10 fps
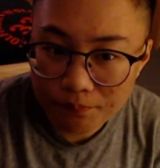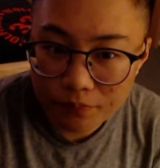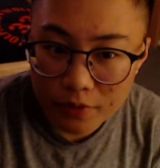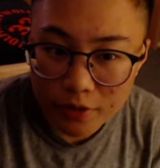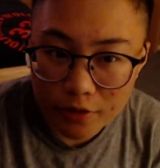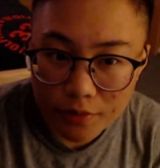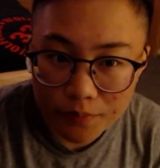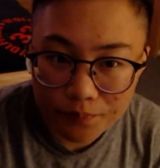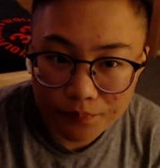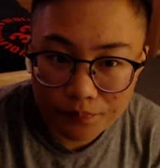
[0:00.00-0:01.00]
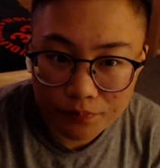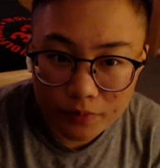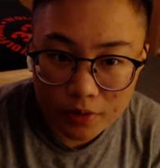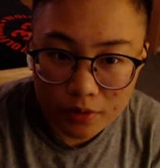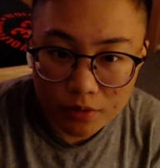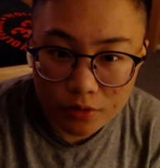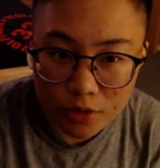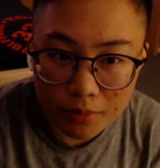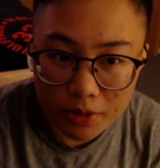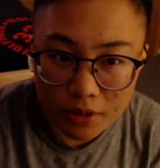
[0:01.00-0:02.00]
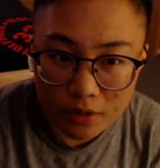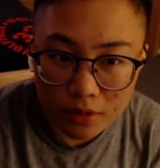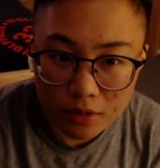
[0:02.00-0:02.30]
There you go. Streaming.